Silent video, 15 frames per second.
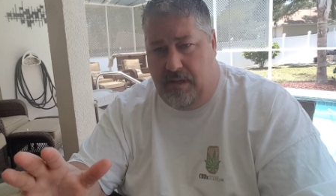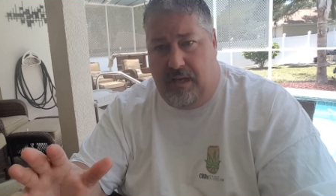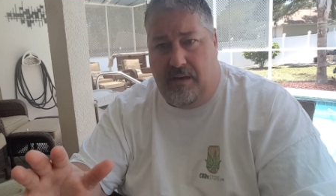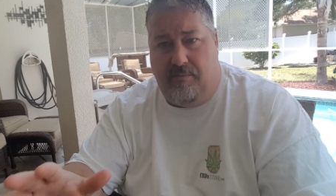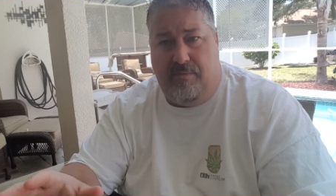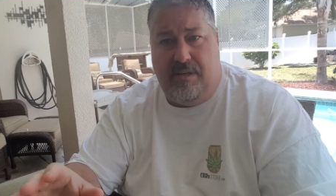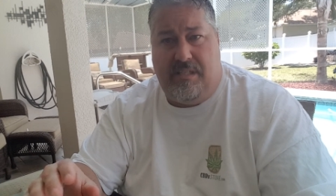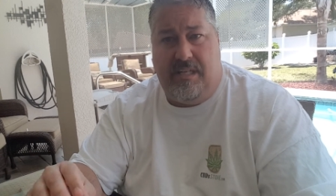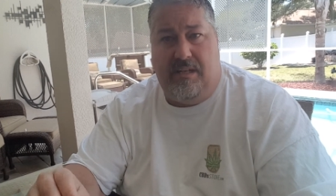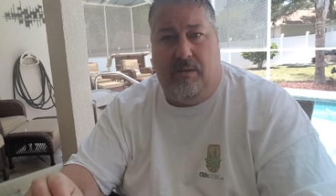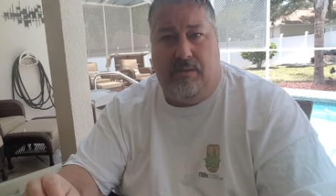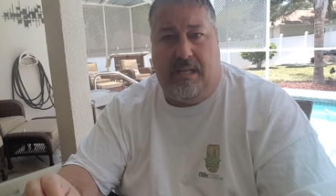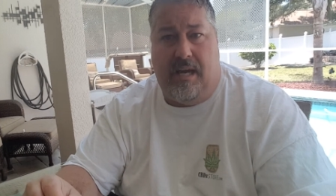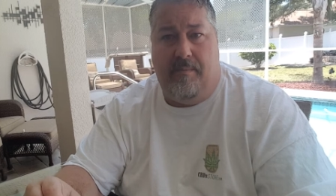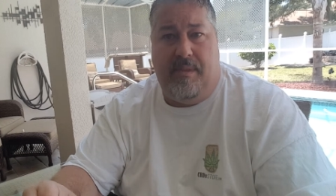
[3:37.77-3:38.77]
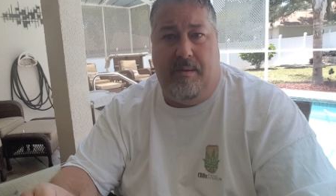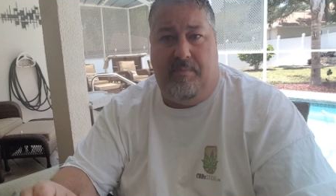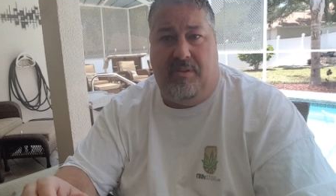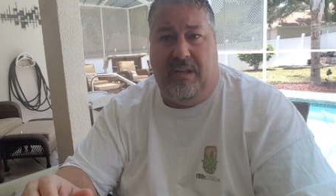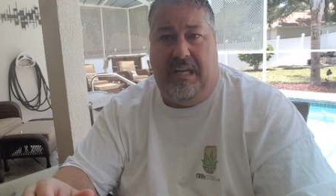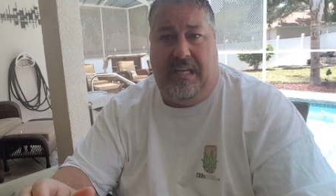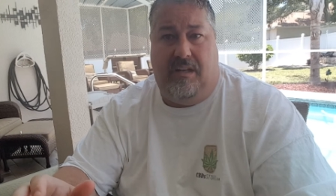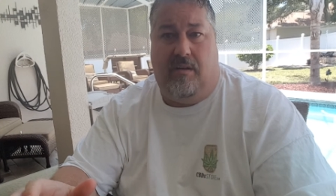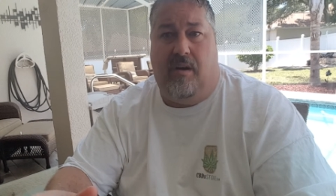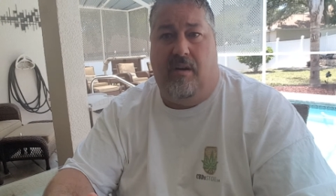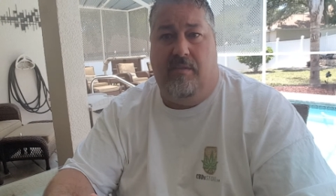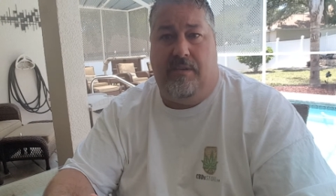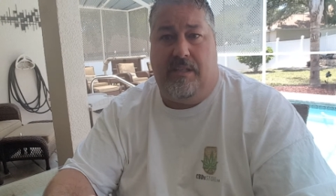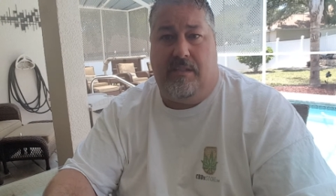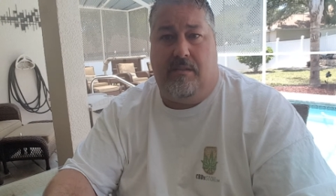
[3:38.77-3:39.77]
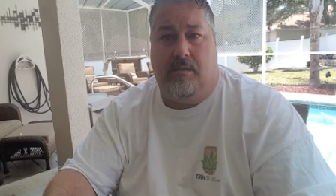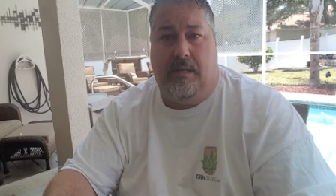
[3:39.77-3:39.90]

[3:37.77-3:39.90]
every single time they plant and harvest.